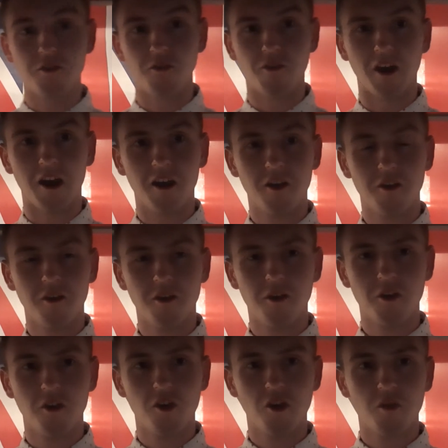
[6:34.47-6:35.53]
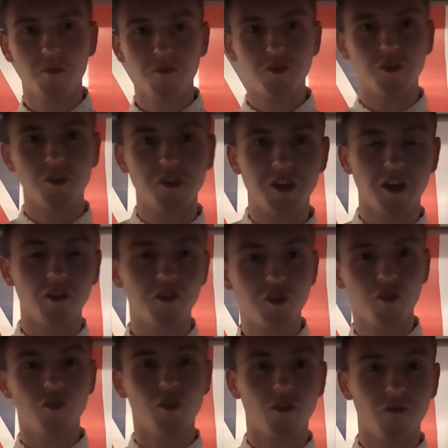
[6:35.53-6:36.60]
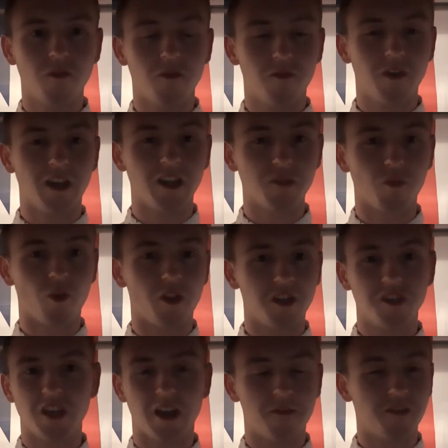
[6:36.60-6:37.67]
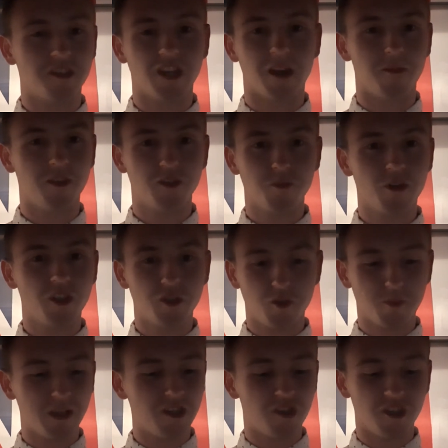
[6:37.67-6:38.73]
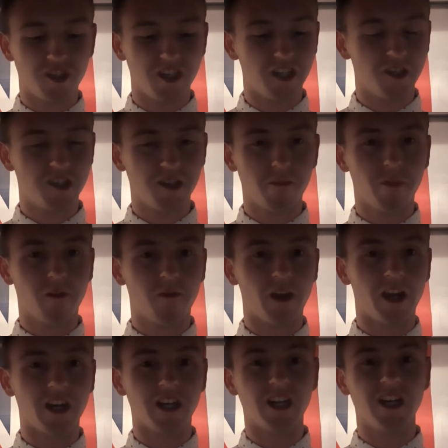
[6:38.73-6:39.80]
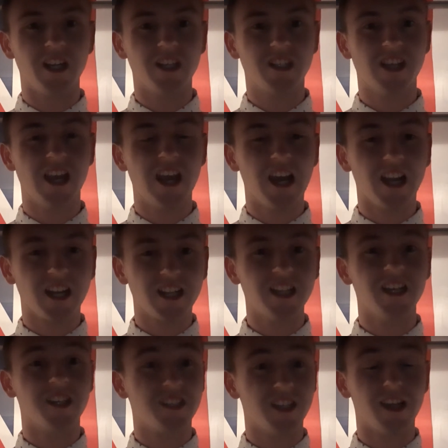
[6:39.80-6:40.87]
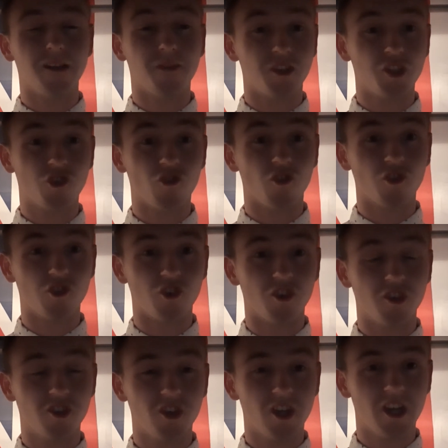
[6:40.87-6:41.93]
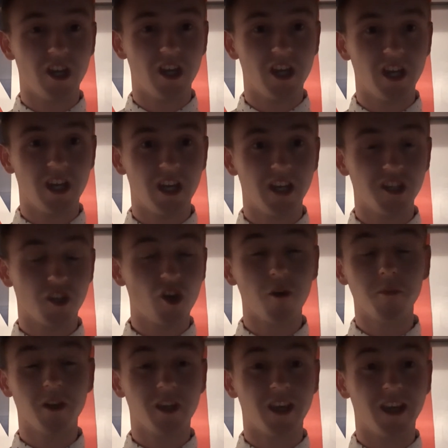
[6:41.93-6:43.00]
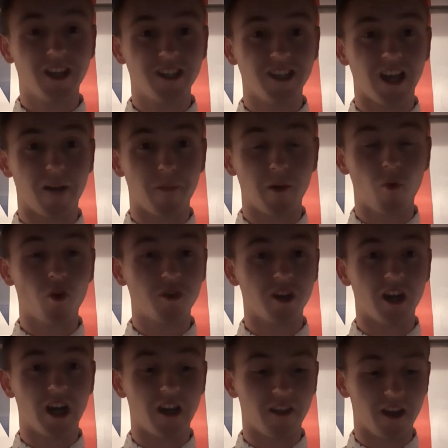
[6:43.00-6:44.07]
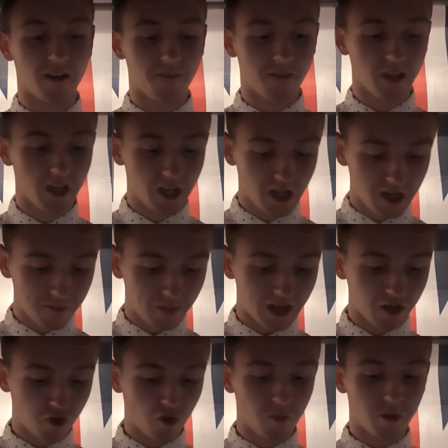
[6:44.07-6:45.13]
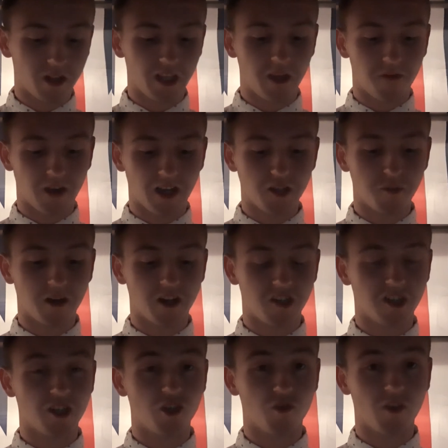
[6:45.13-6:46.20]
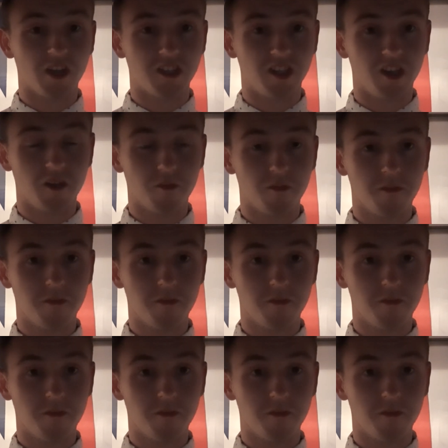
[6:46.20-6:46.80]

do that. So you're telling us two different things, more or less, half the time. His speeches need simplifying, and he needs a clear set of instructions. It's a complicated time, I won't deny that. But I do believe it has been exaggerated